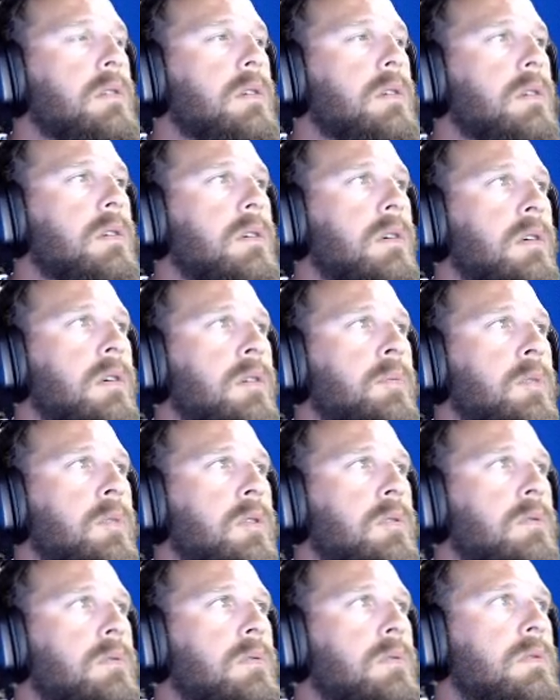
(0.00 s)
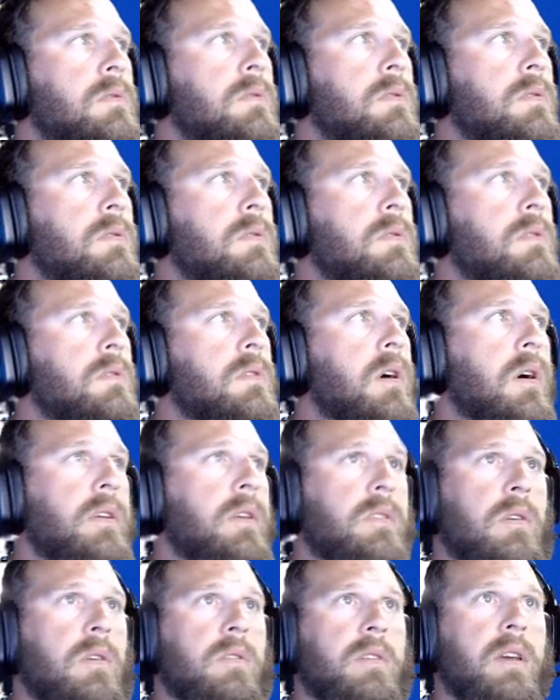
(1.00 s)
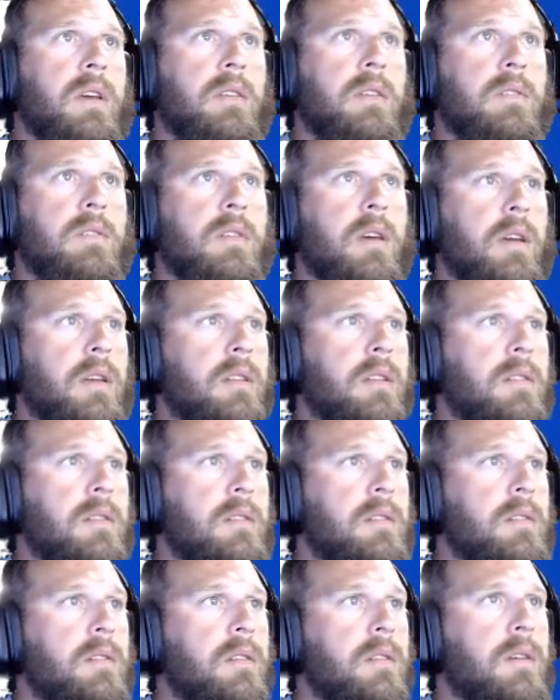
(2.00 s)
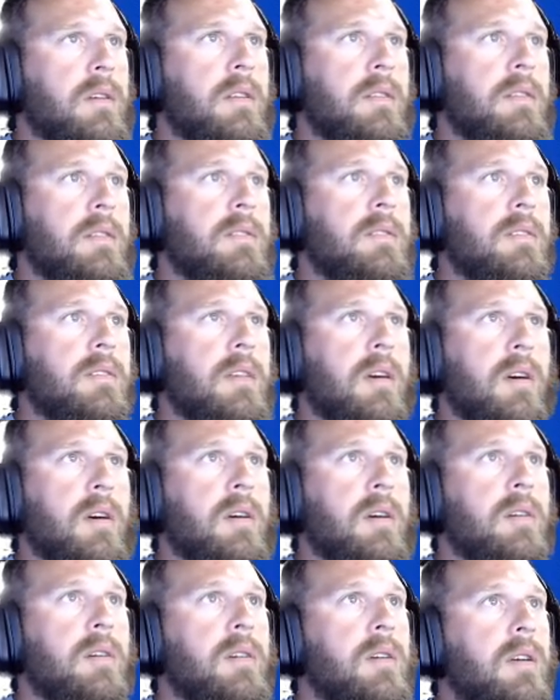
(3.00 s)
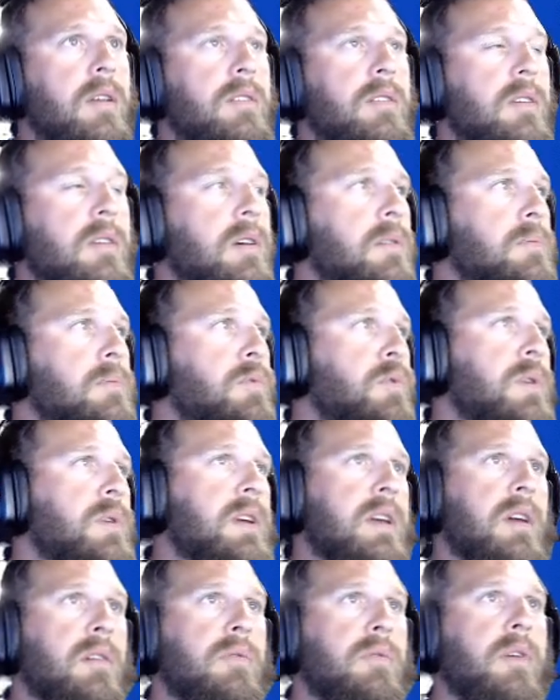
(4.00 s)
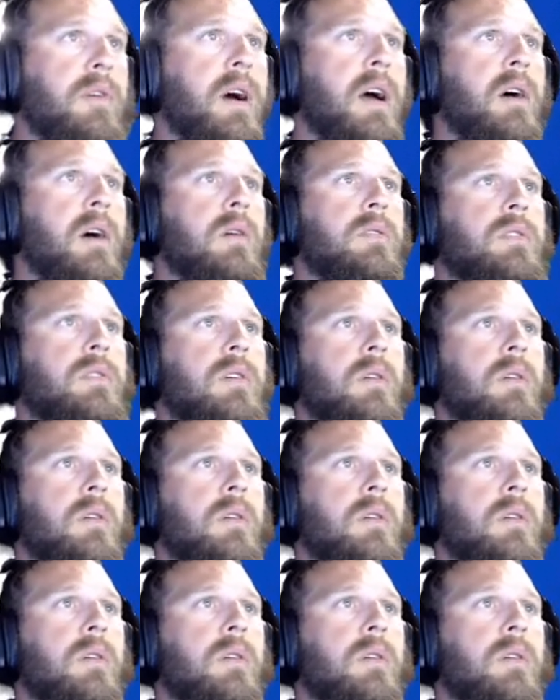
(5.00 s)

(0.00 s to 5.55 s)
come on. Oh, it's gonna take a second because it's uh it's a three gig file, so I